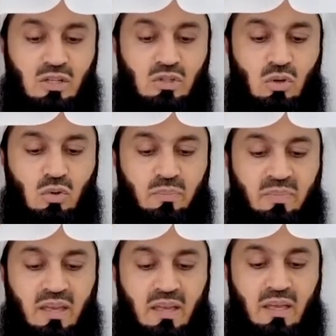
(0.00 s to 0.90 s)

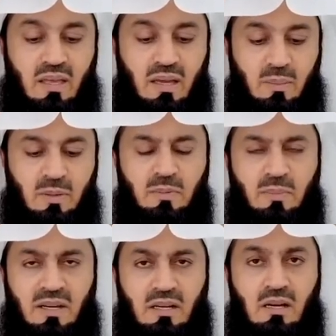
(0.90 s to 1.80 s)
So
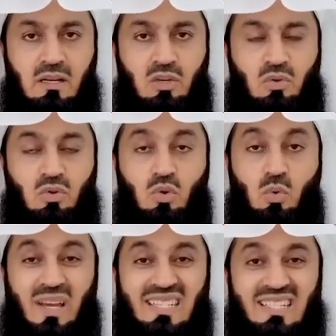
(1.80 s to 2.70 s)
people might argue you're
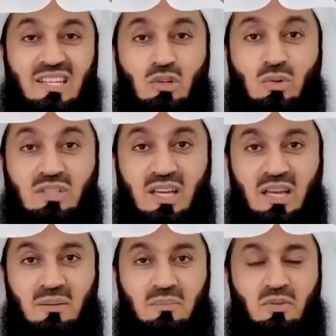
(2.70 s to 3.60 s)
wasting your
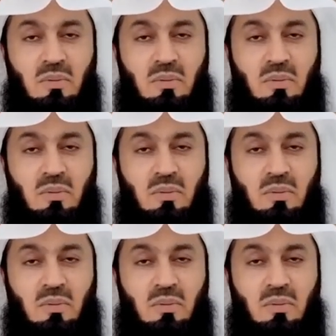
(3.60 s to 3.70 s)
time.